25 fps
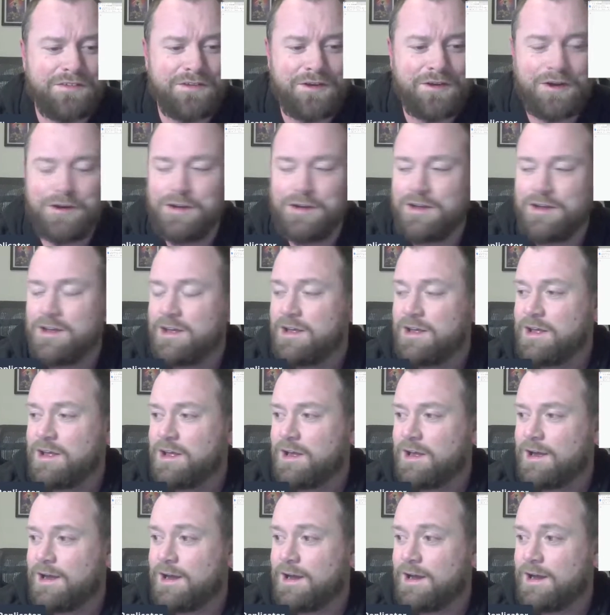So
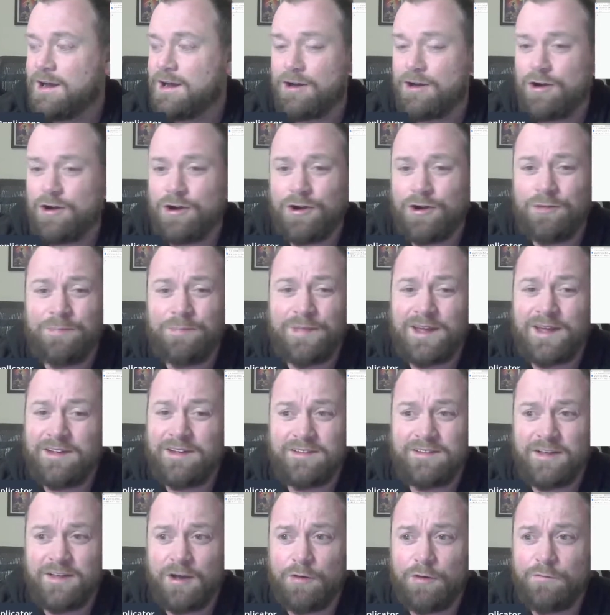I hope that
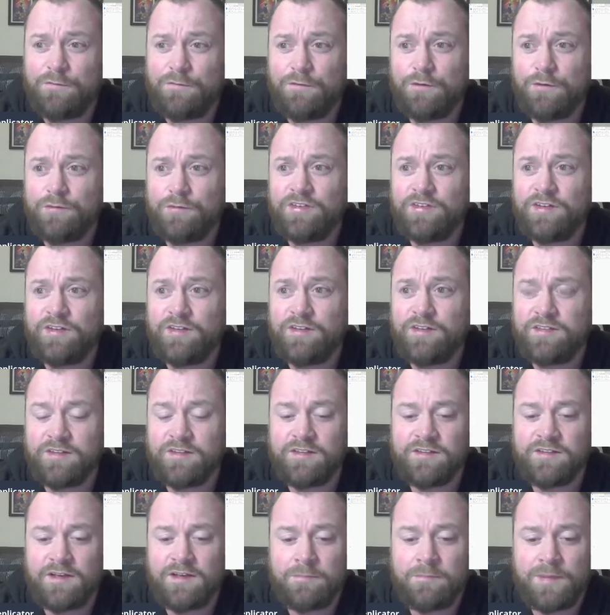is helpful to
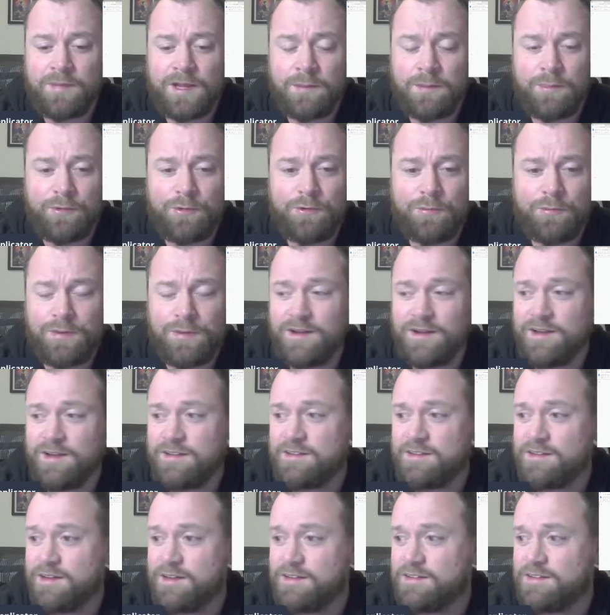some people, but
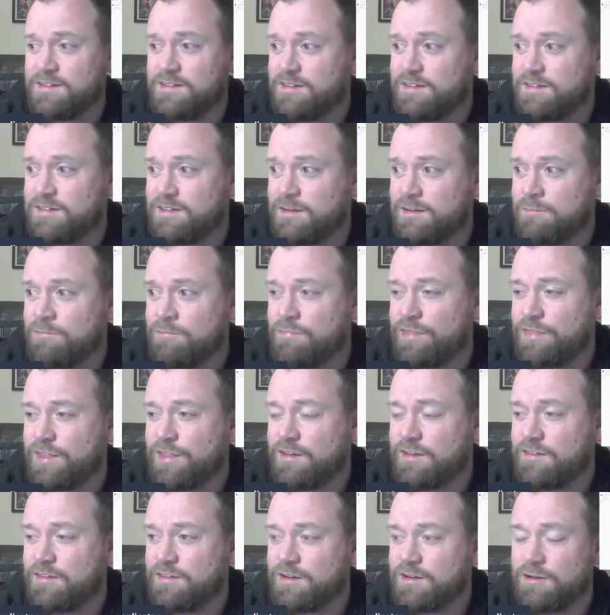it's just some
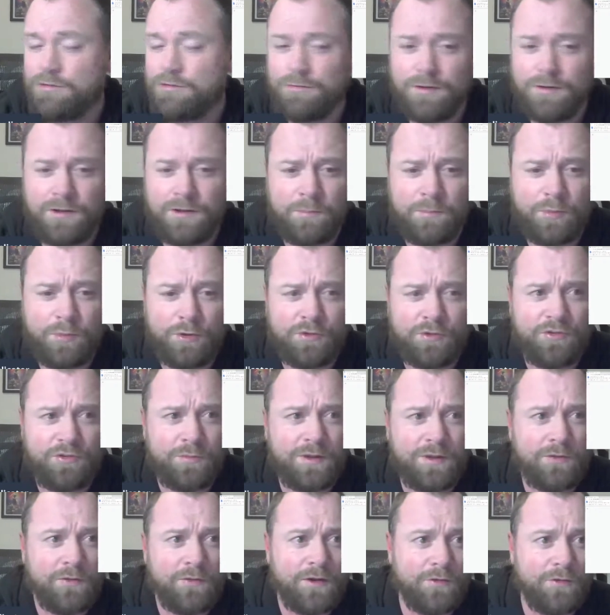things that are really important
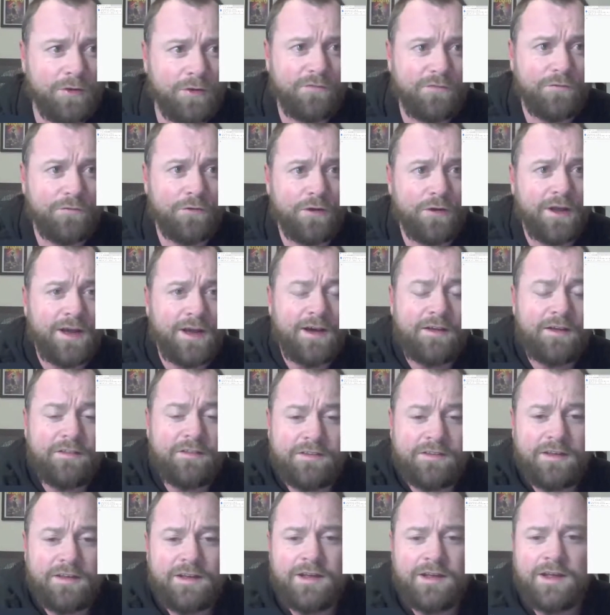to me when looking for an
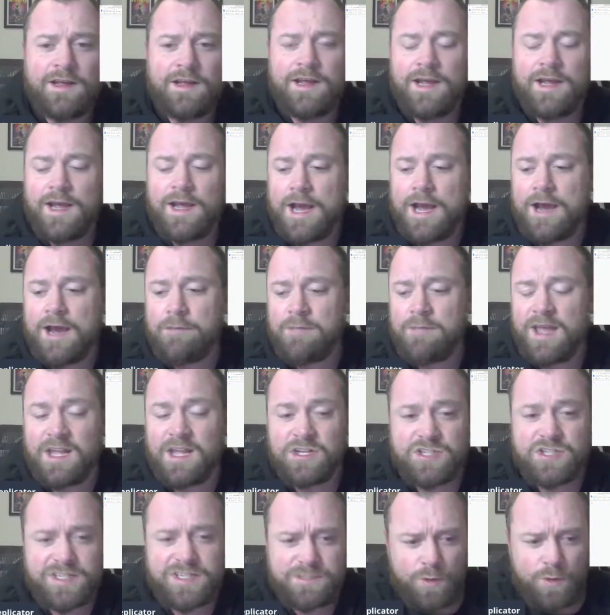artist.
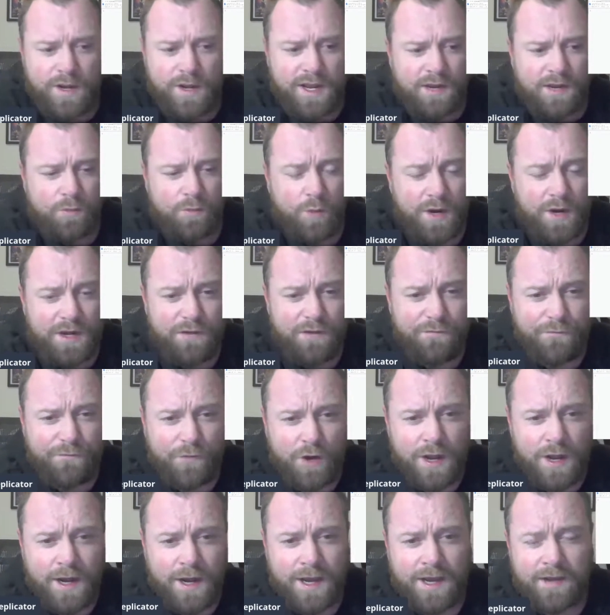And just where do you
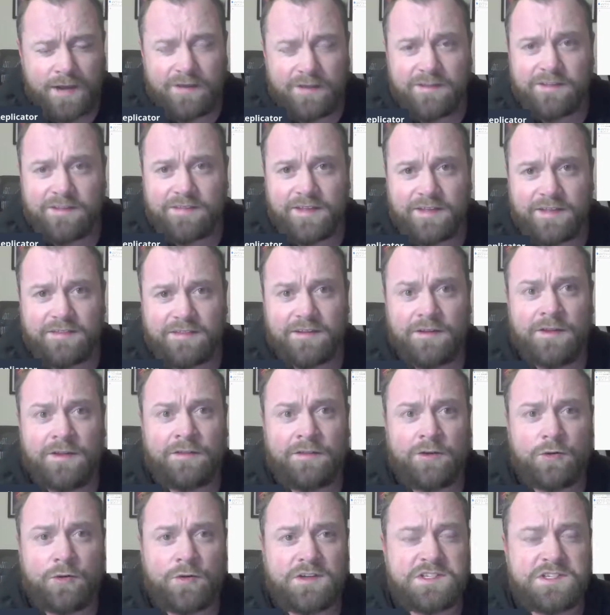find artists? That's
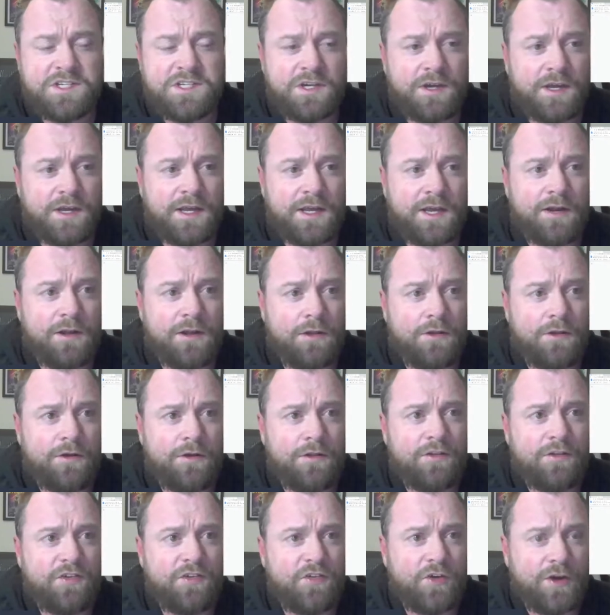another question I get a
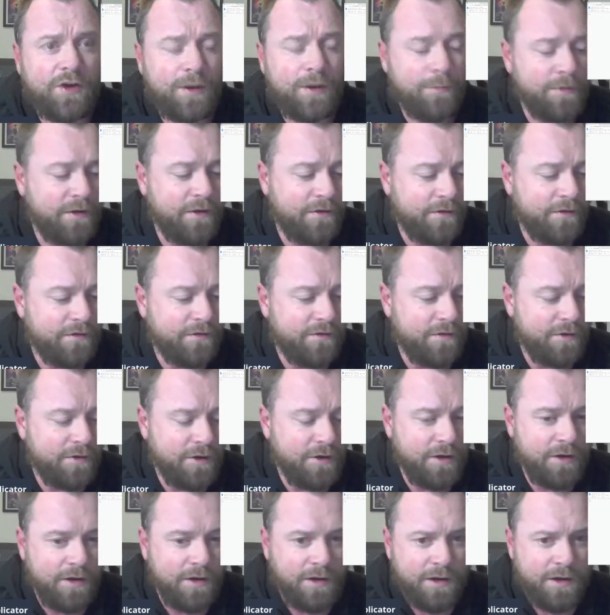lot of the time, because
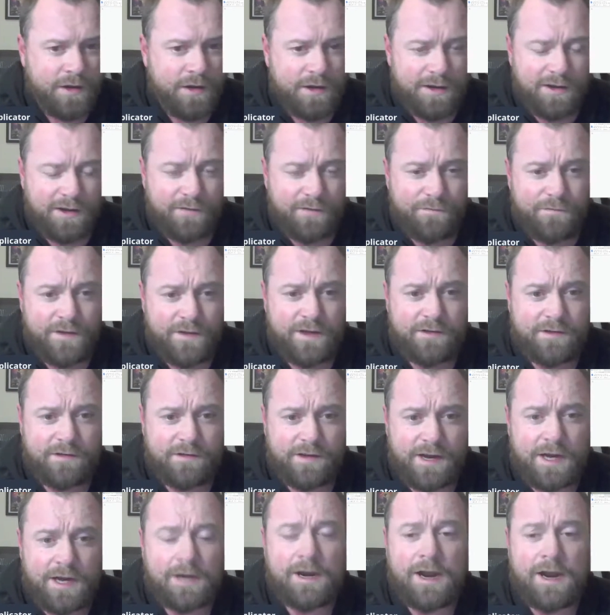I
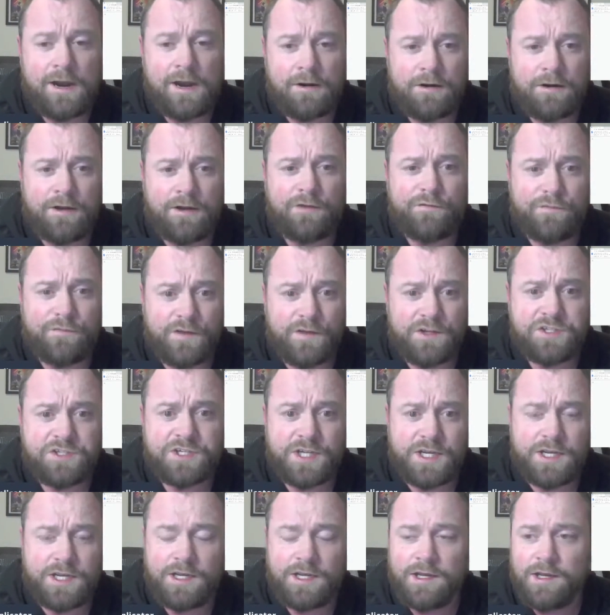found Aaron
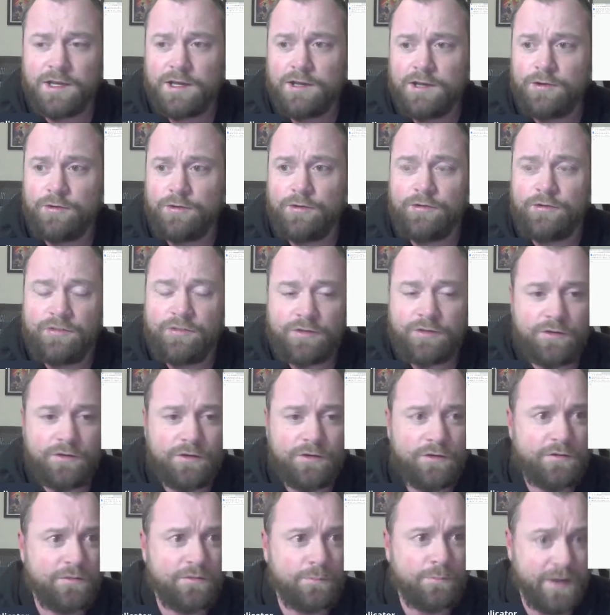Alfici,
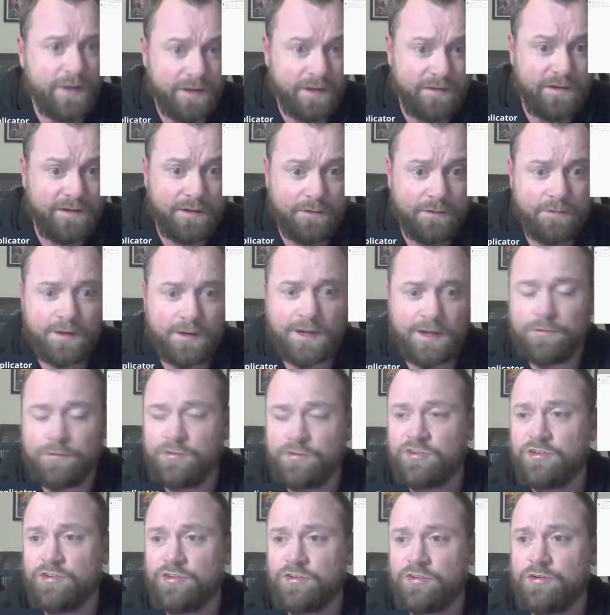who's a big deal now,
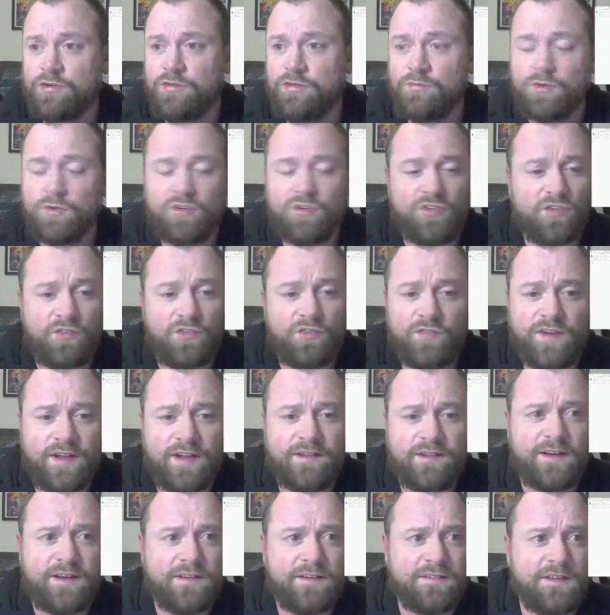which is
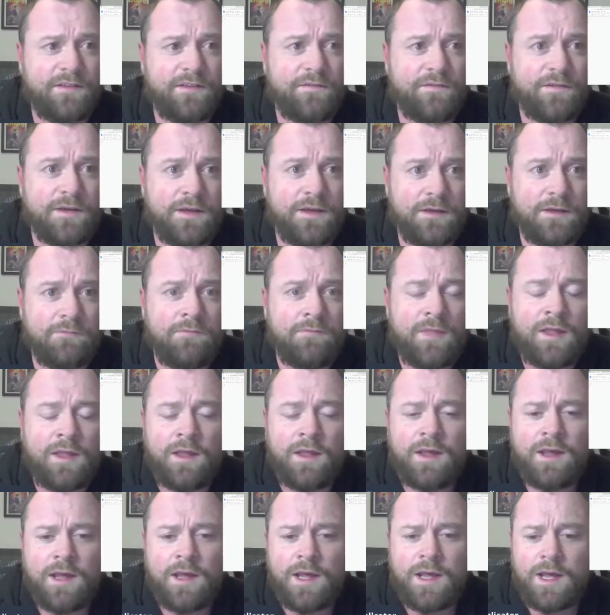fantastic for him.
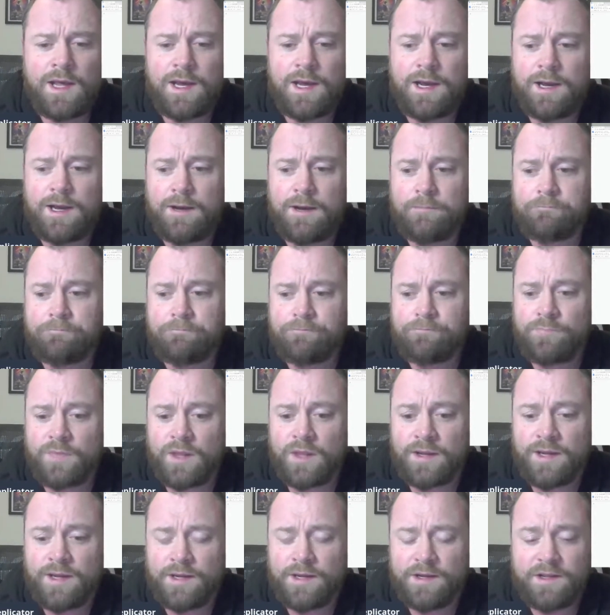
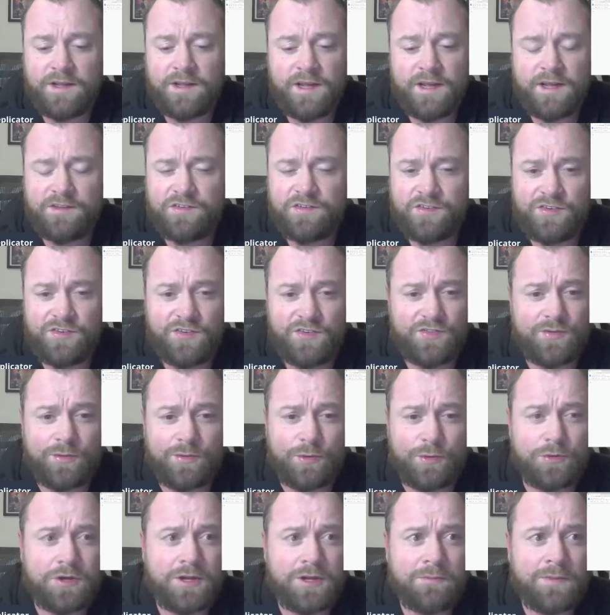And it's just
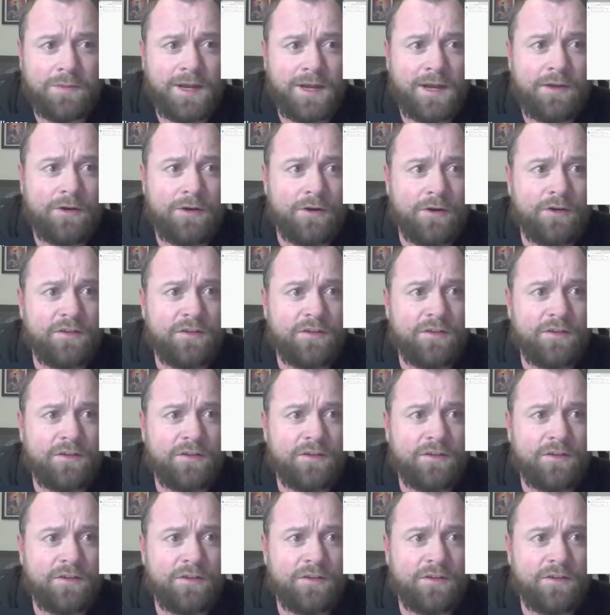looking, man.